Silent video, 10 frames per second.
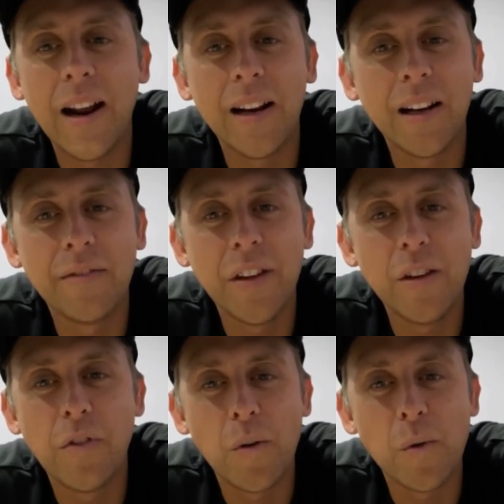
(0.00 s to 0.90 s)
I love that
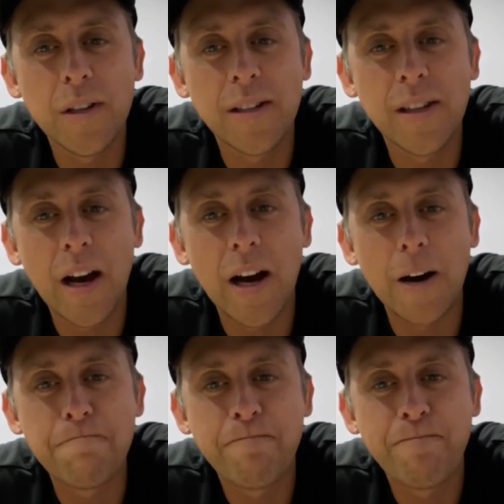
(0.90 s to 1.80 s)
you've always
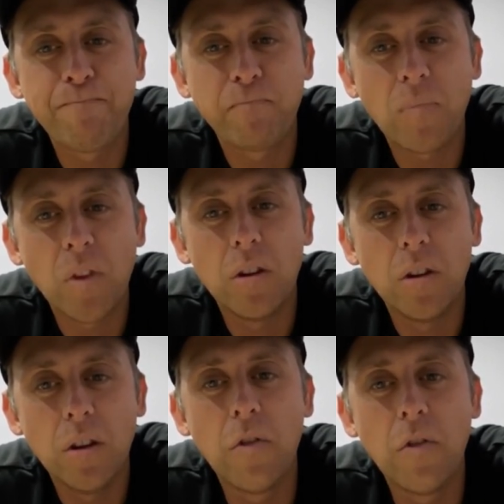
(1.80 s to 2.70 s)

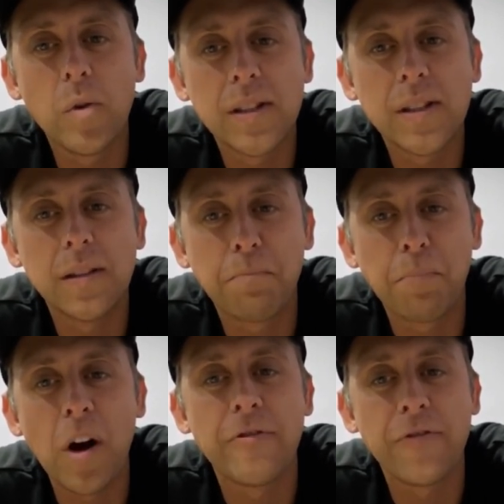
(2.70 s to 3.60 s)
you've always
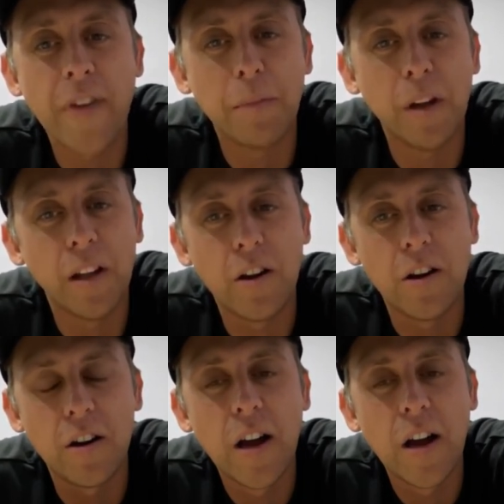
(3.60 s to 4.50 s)
brought your family
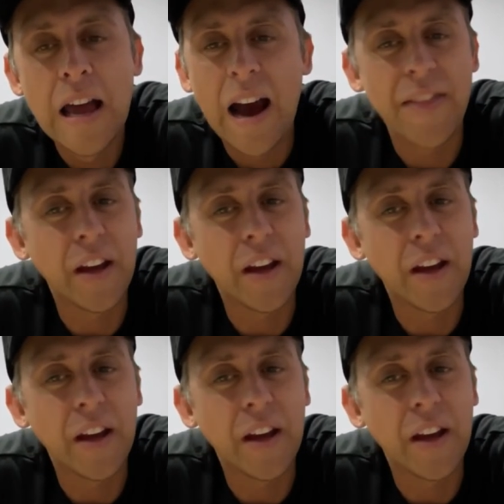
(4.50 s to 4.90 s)
along. I